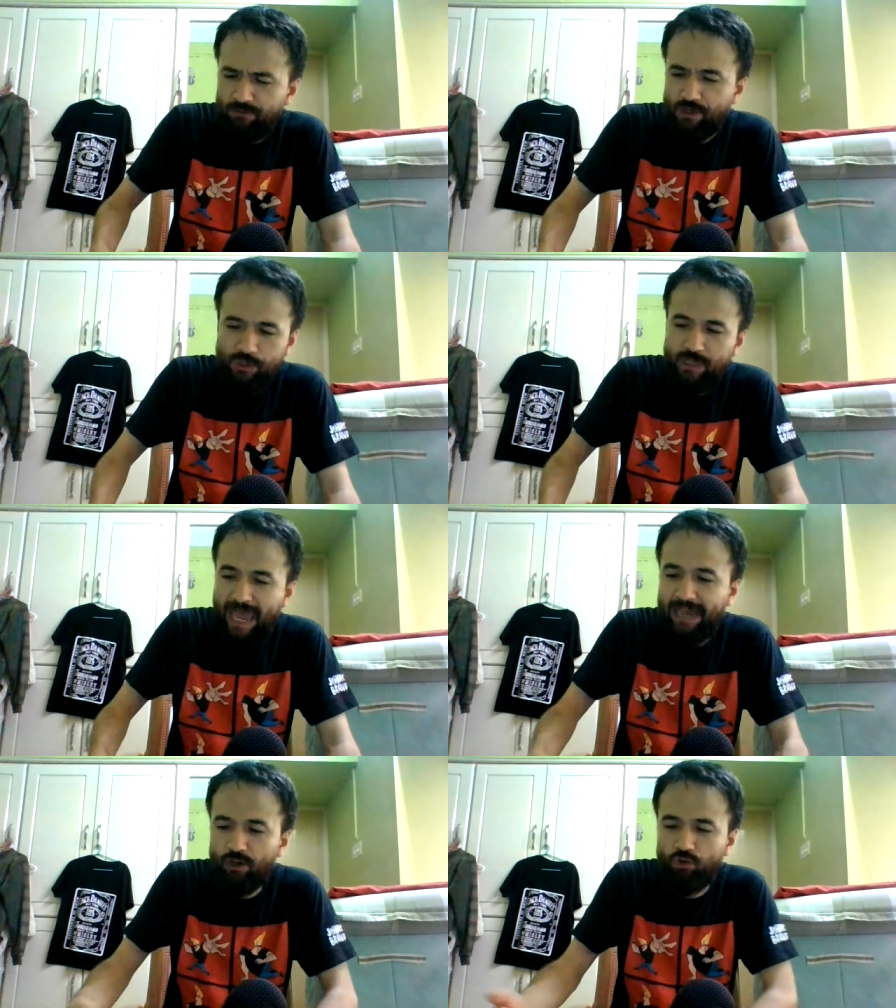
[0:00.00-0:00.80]
this
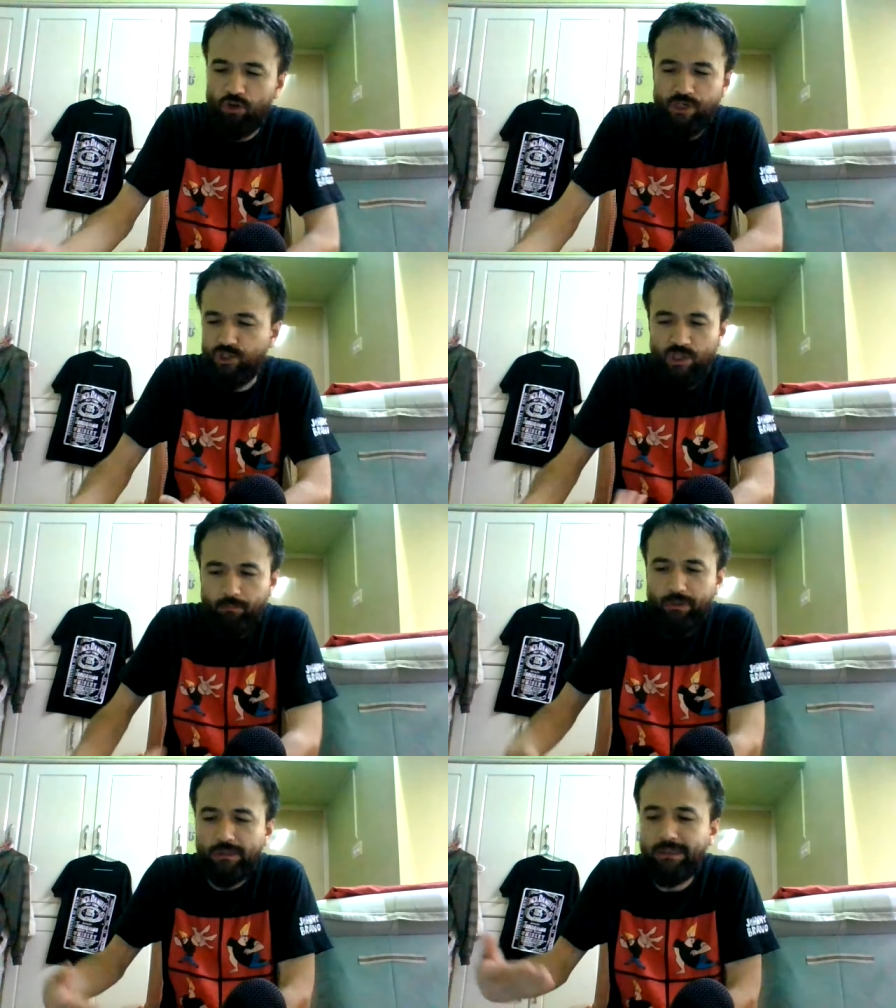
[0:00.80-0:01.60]

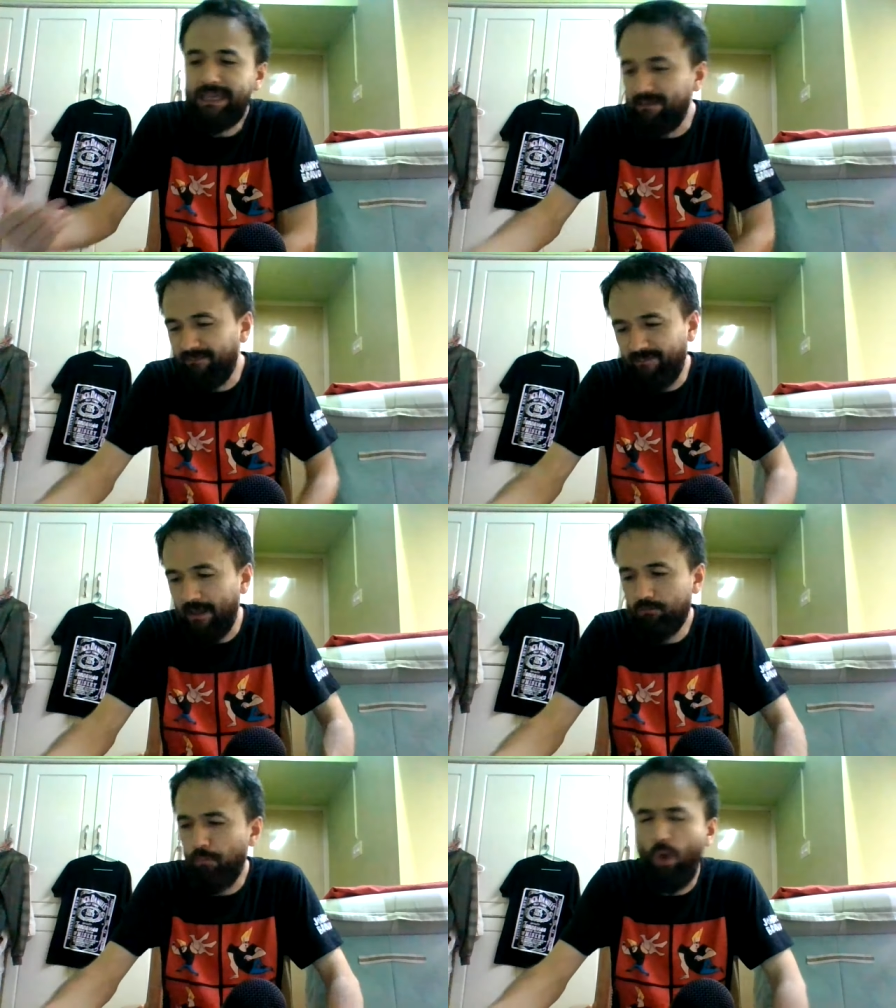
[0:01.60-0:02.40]
anachronistic belief
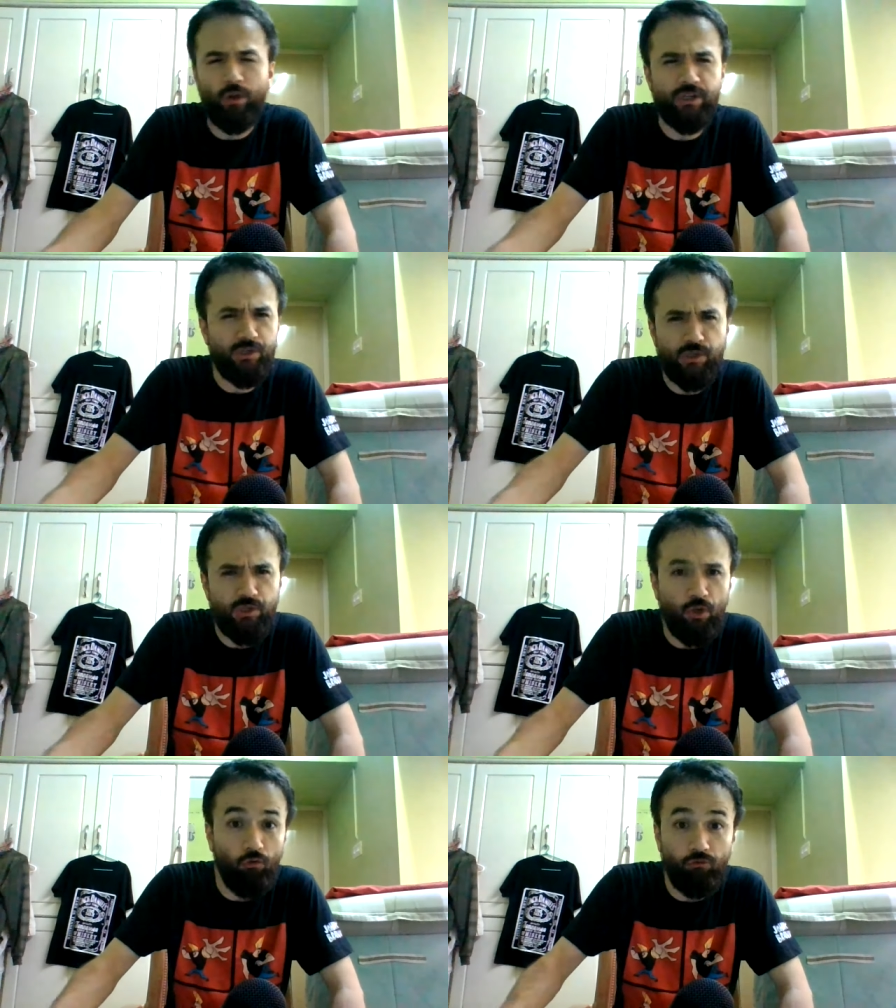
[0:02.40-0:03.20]
that politics is
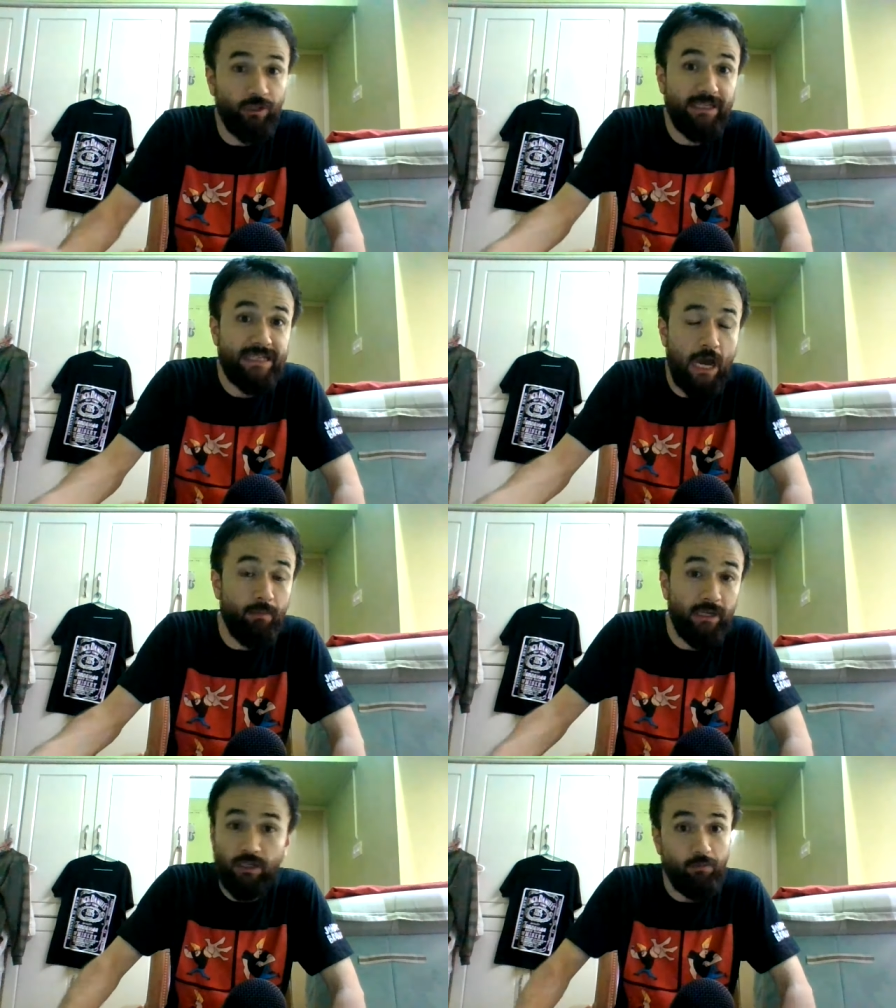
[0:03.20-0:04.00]
still really
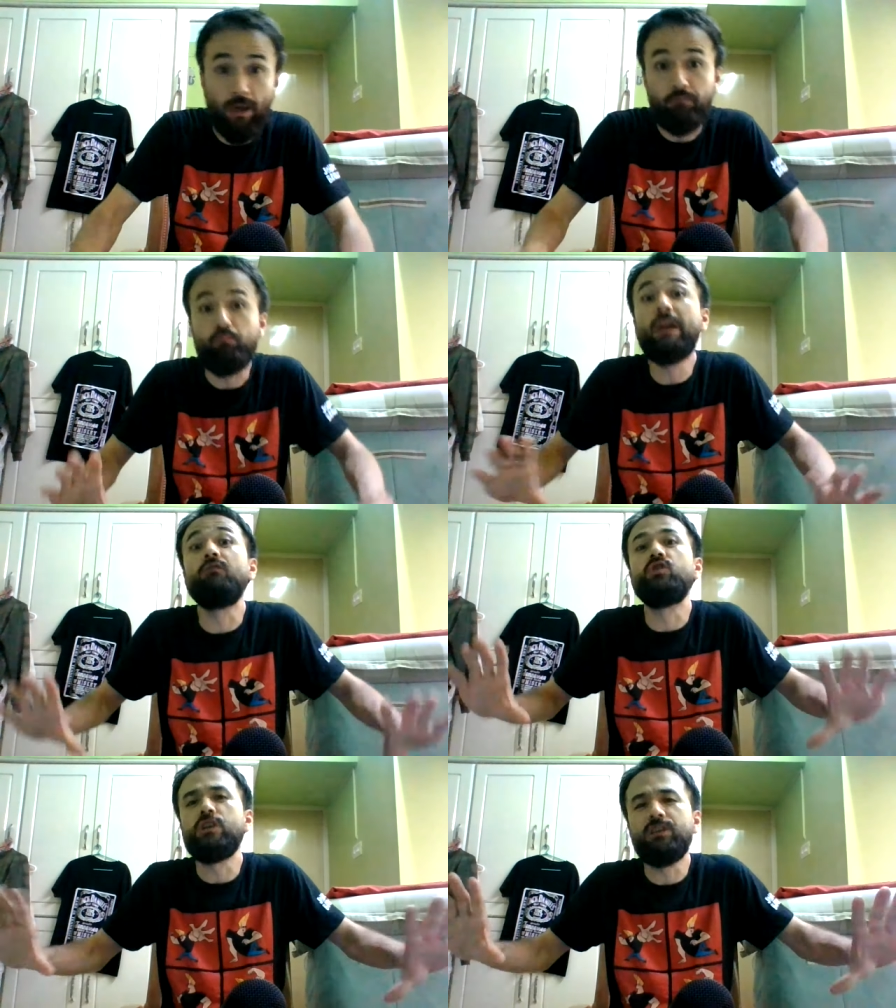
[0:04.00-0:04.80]
dominated by men
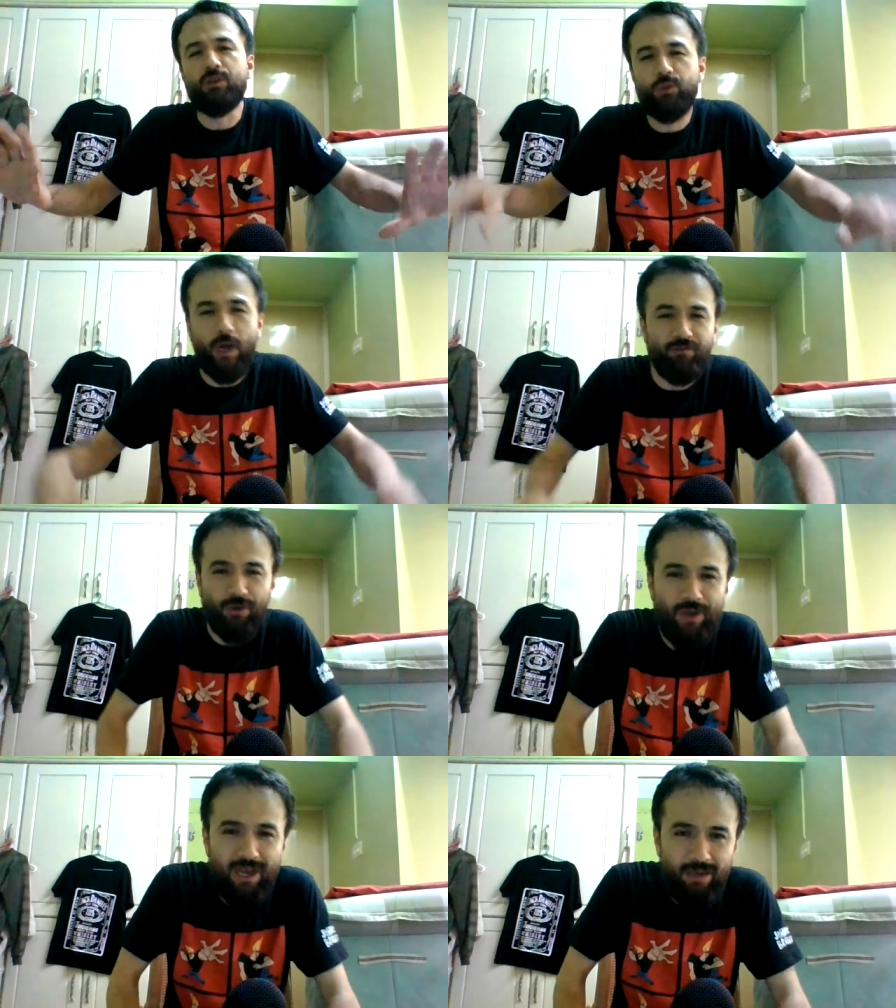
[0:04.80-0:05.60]
of genius who have
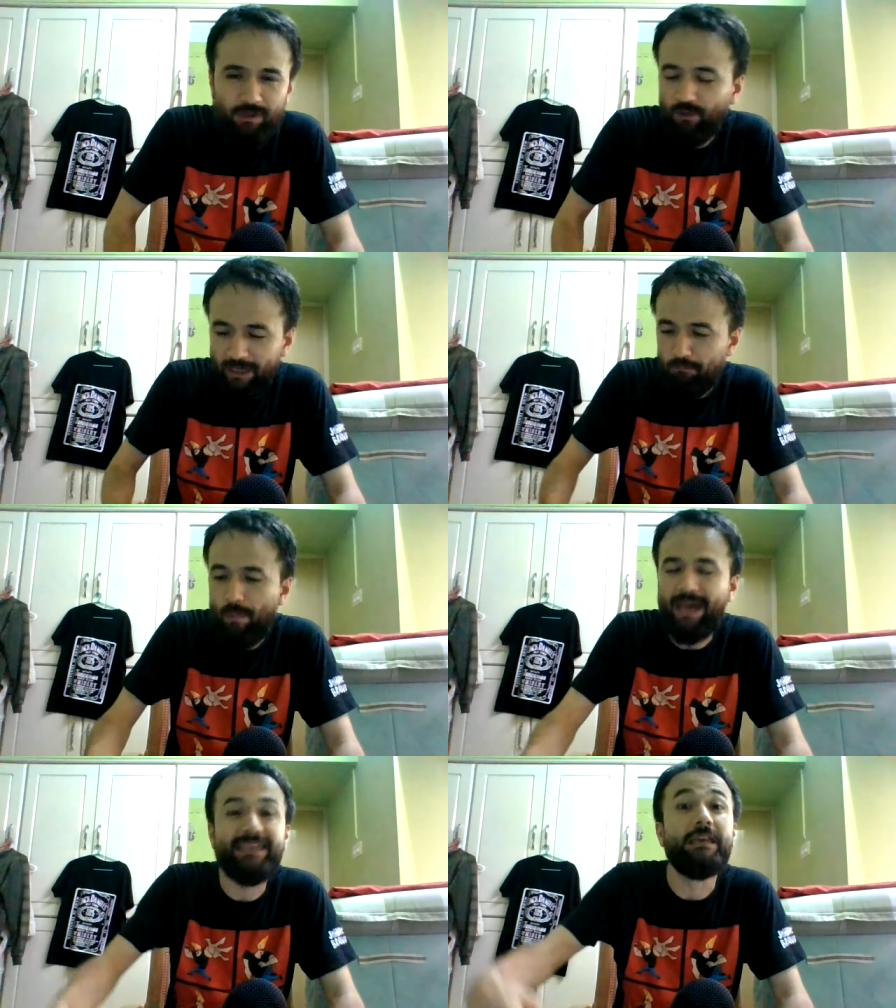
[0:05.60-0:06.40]
to be like
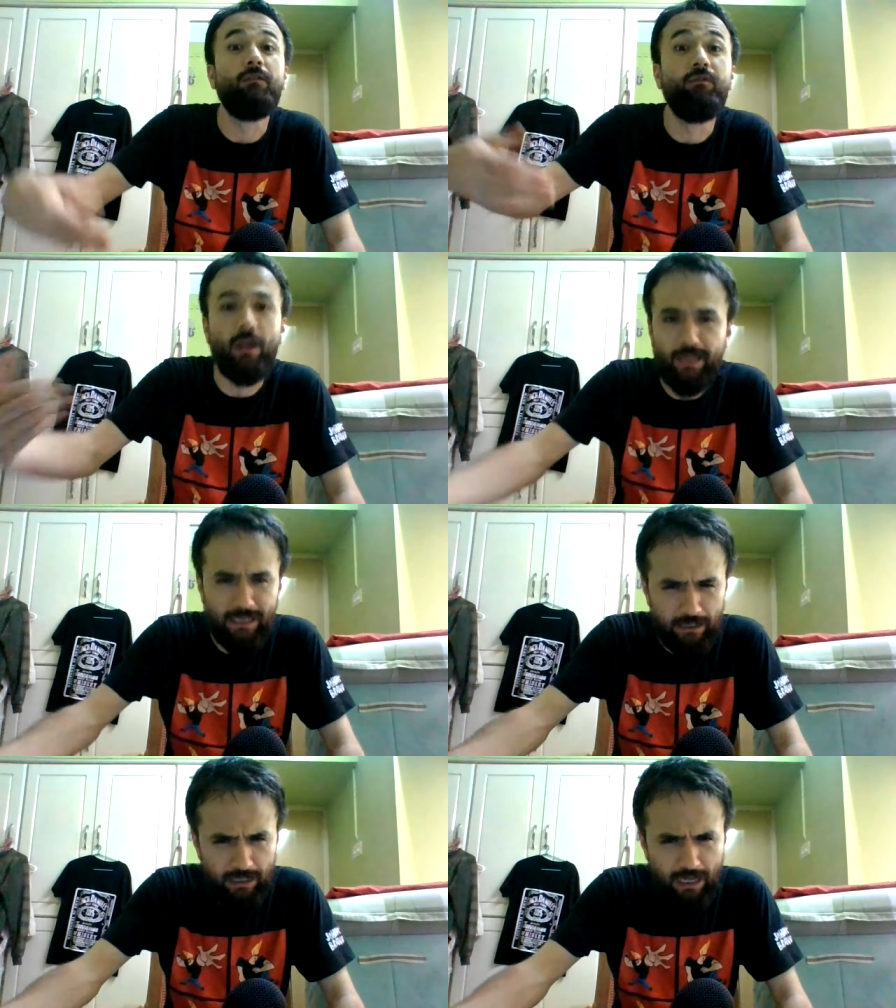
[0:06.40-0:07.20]

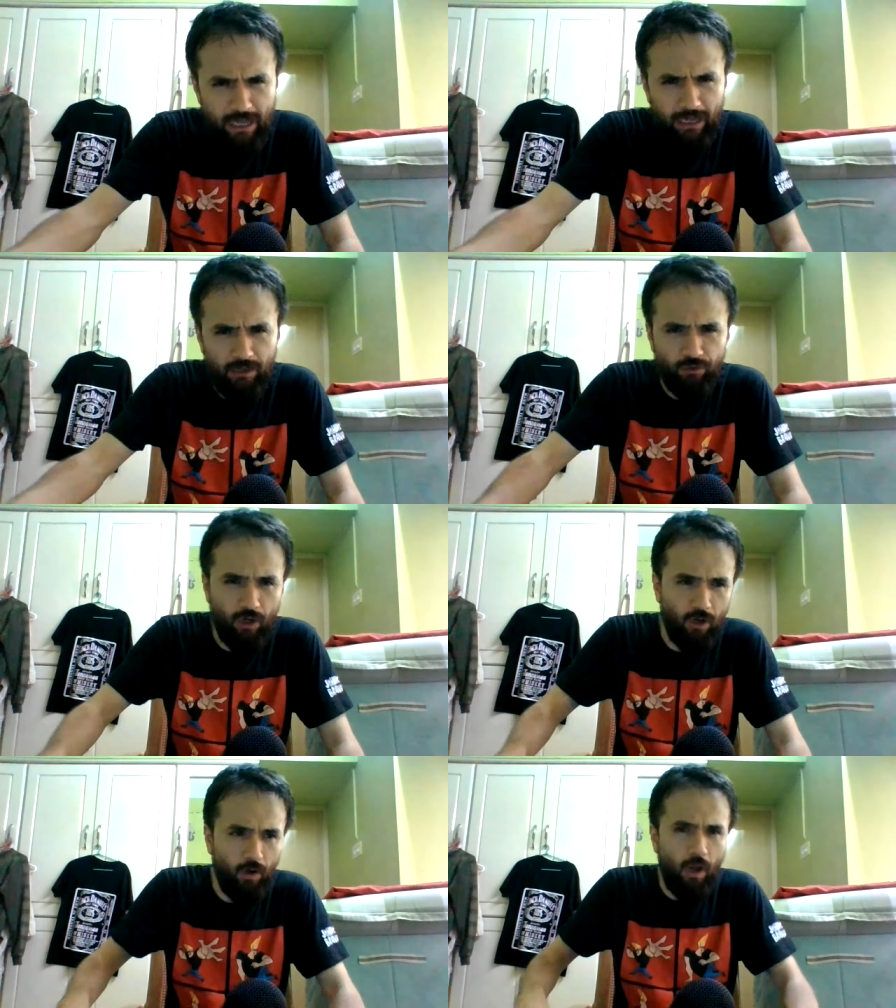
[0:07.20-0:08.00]
Machiavellian in
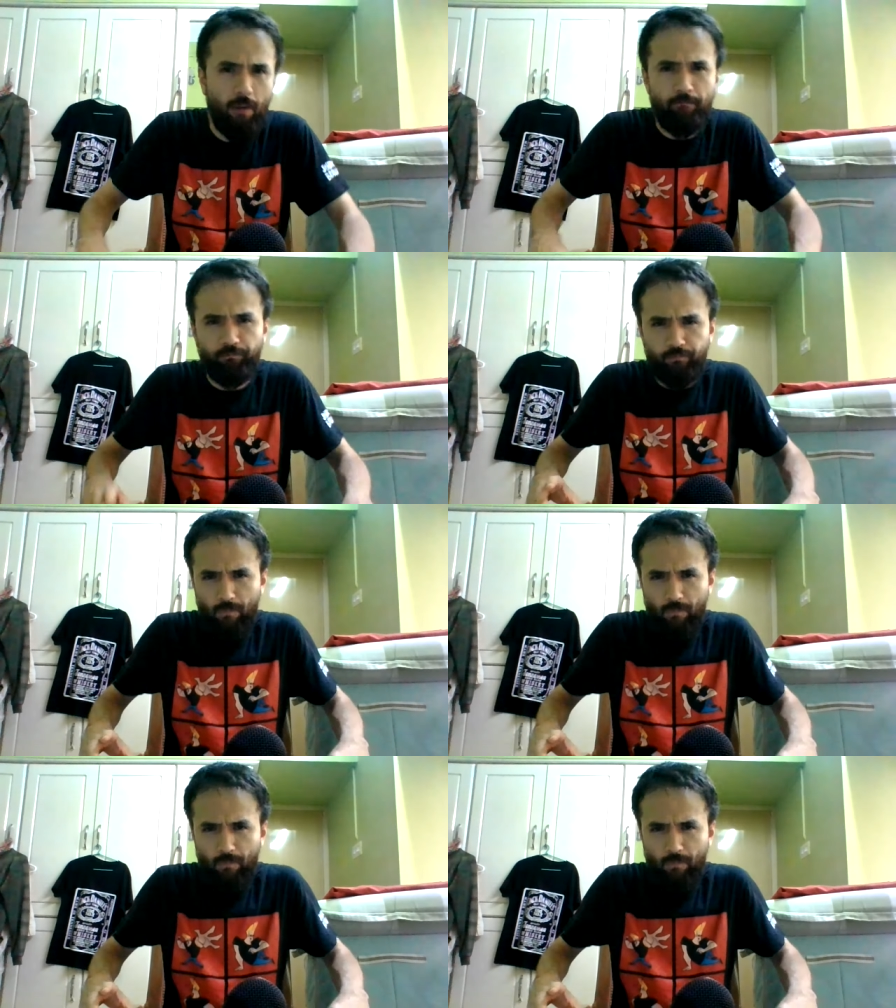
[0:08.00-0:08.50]
their um,